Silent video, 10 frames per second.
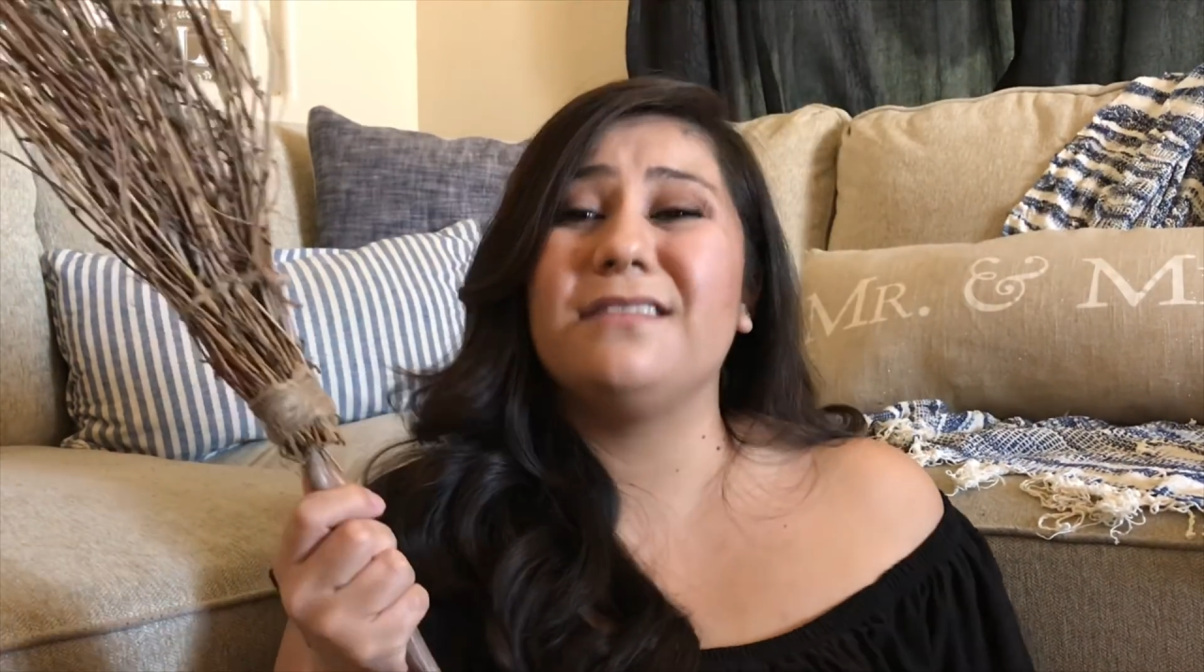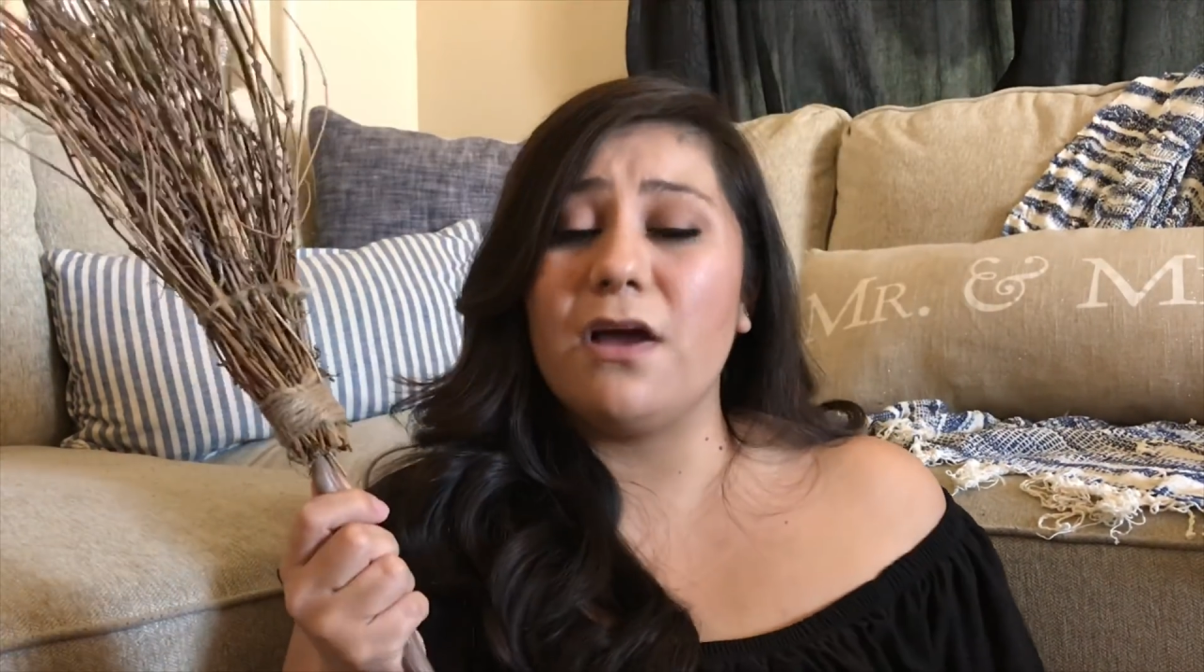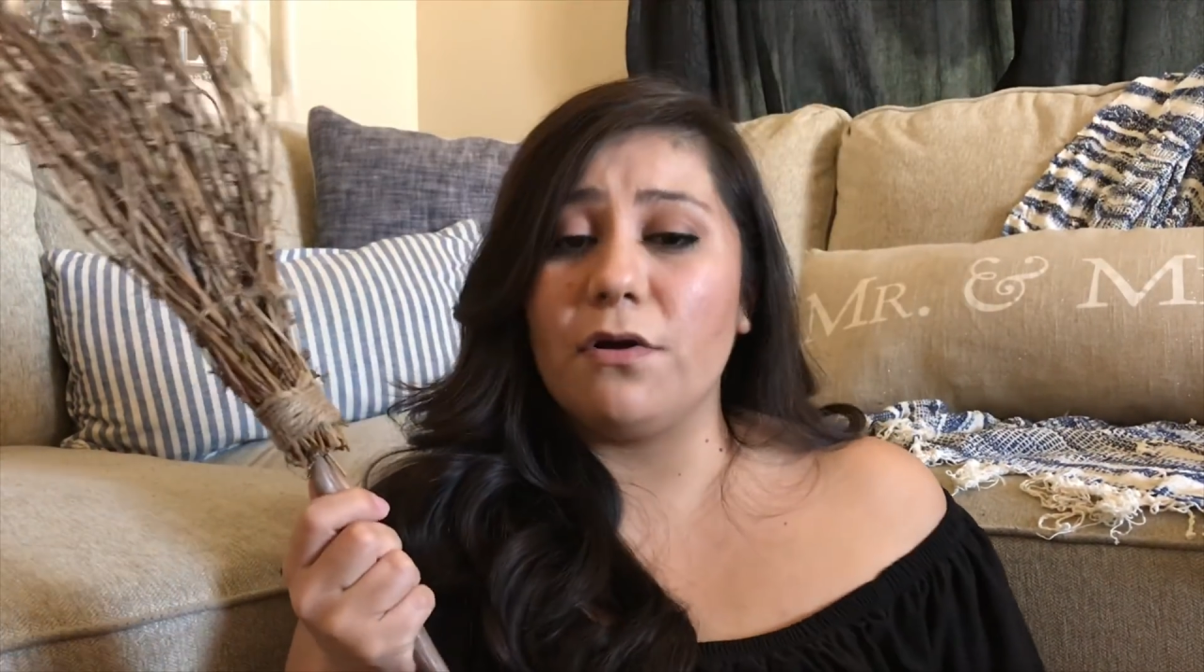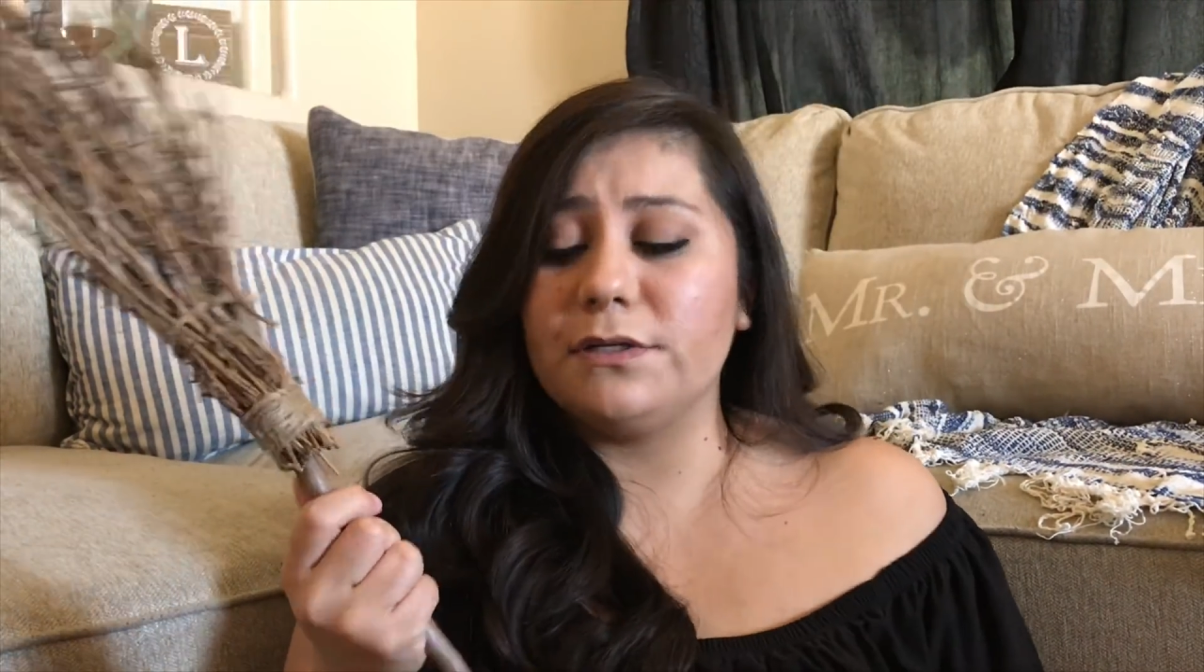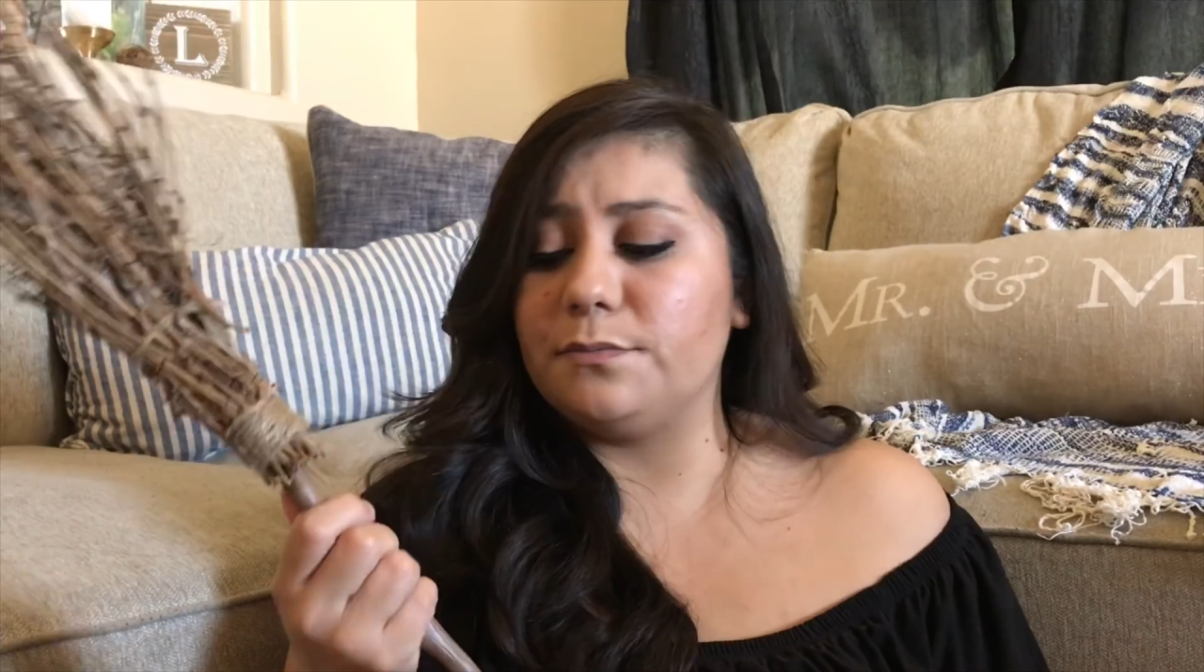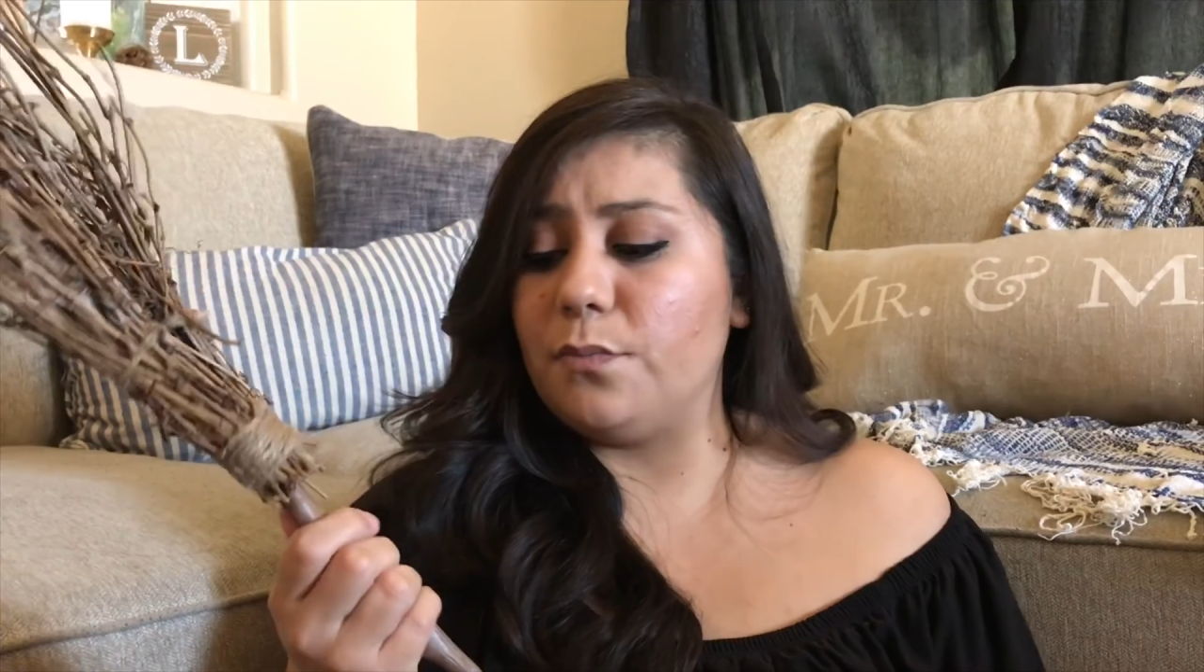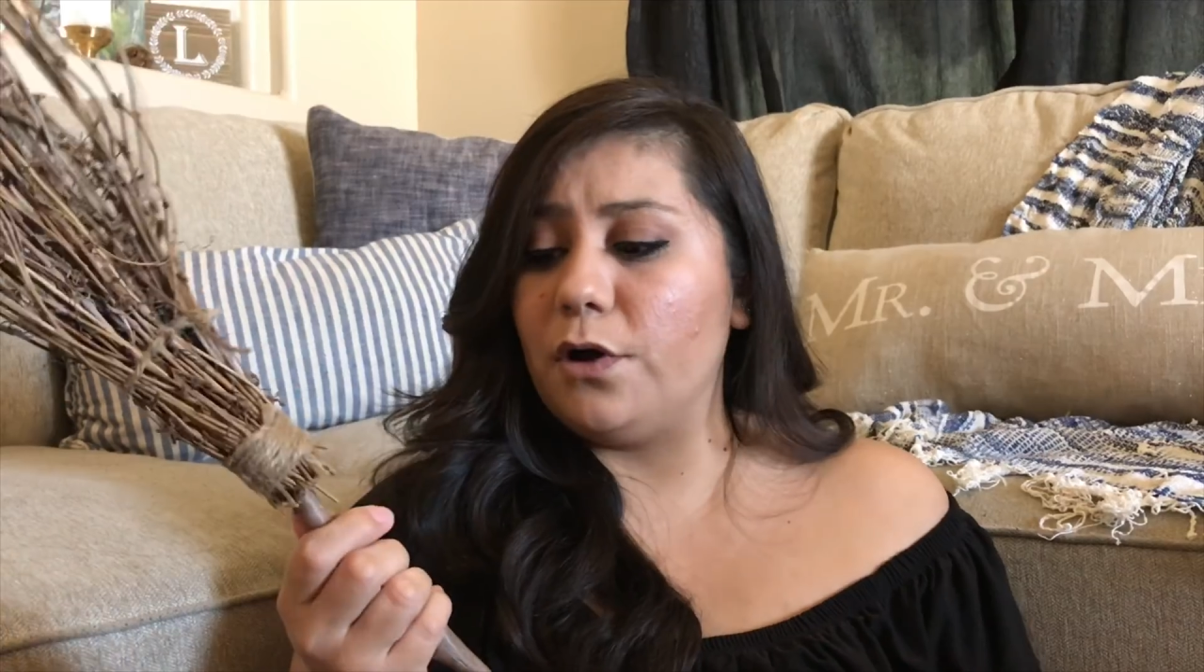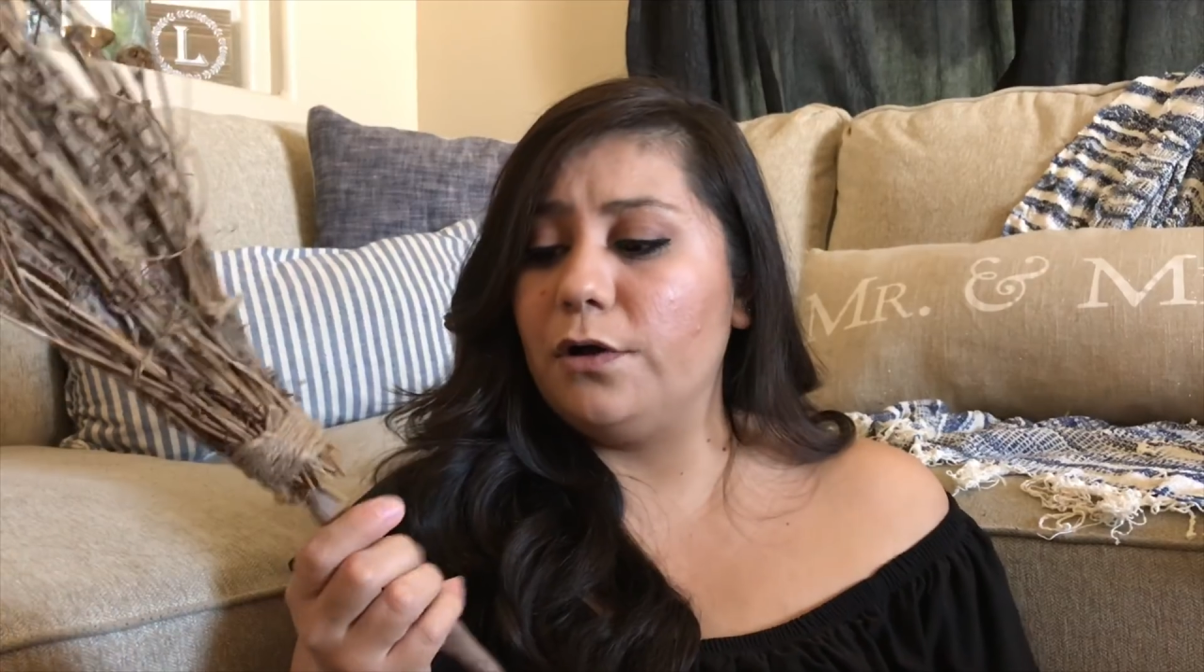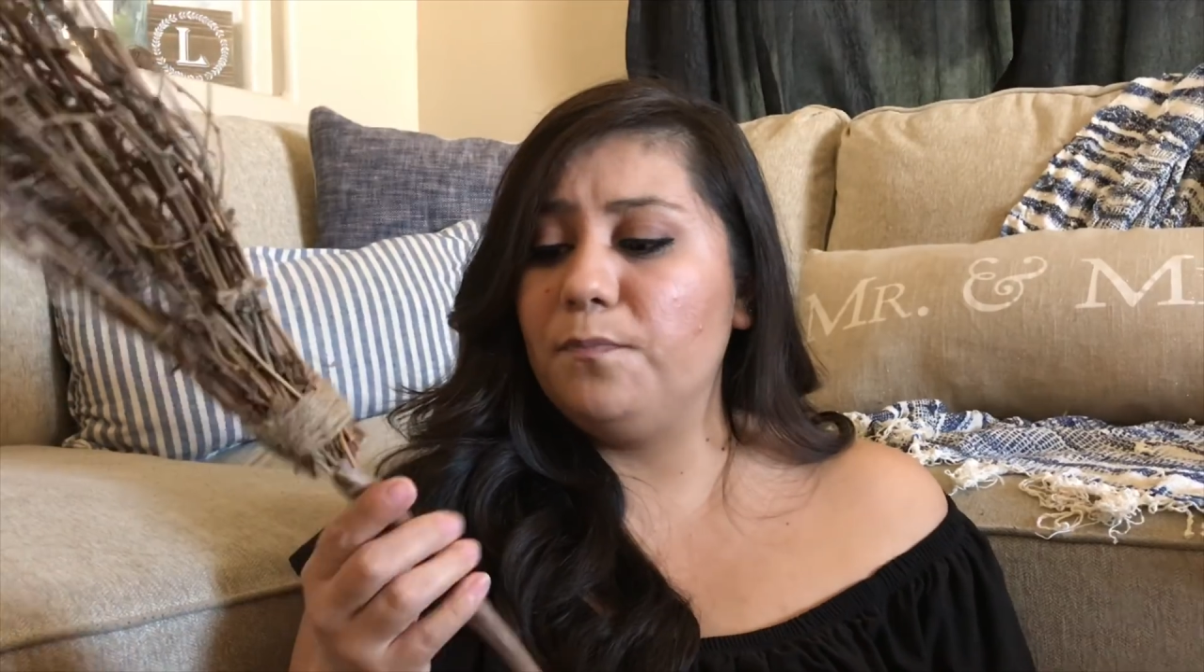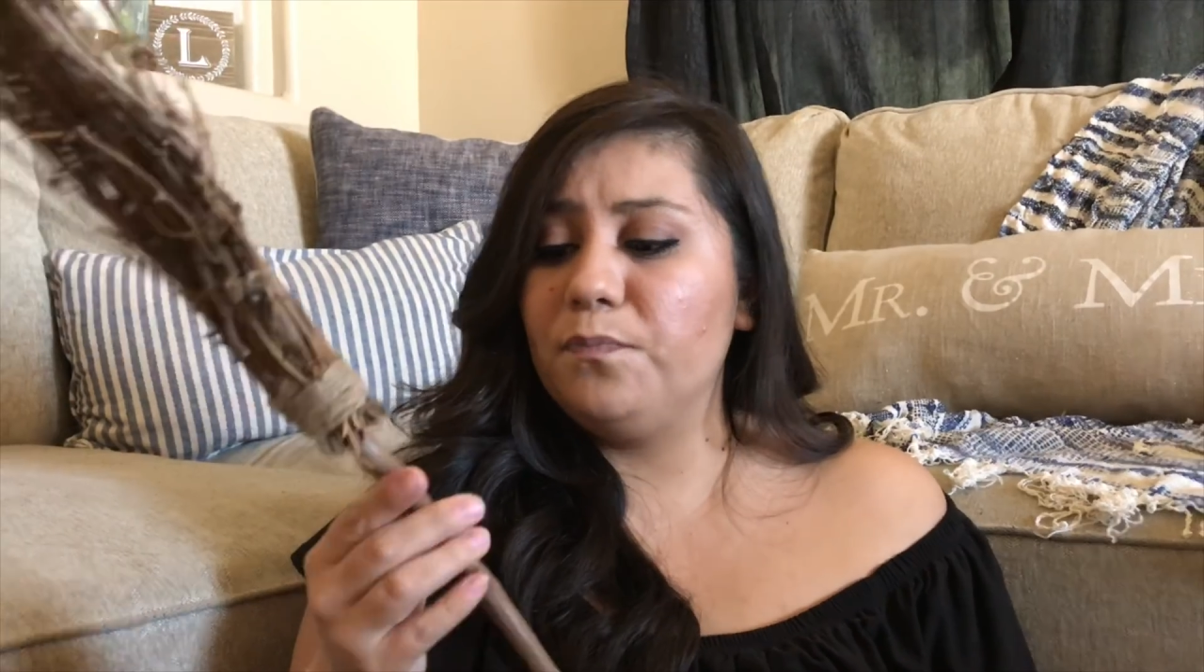they are
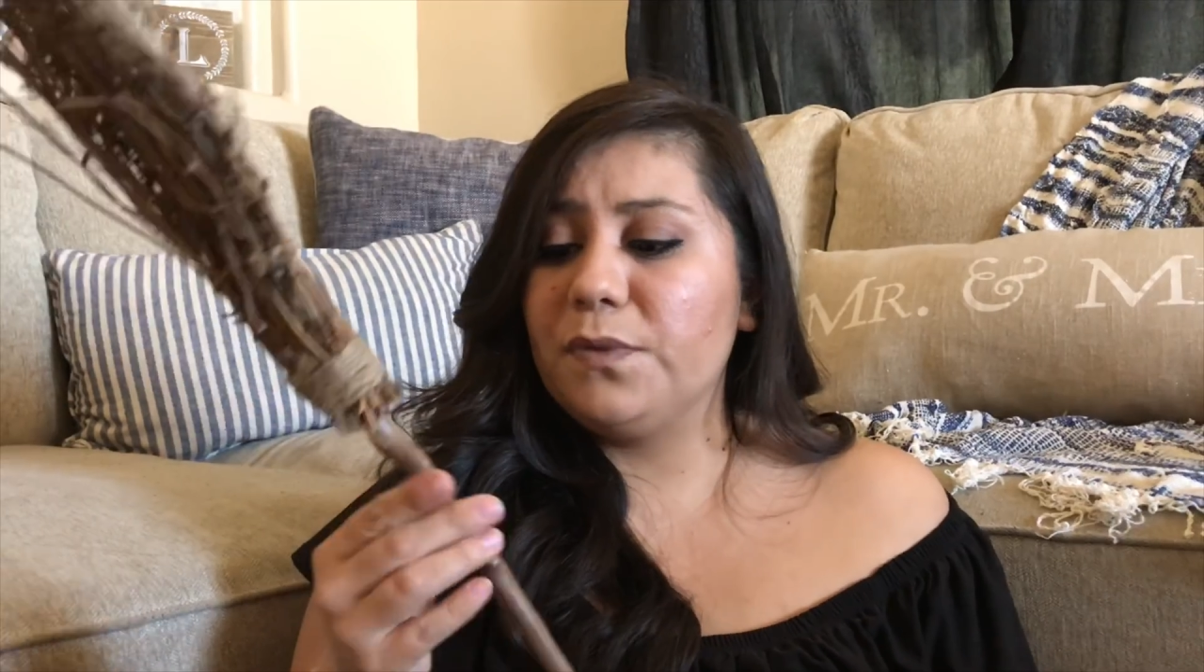small,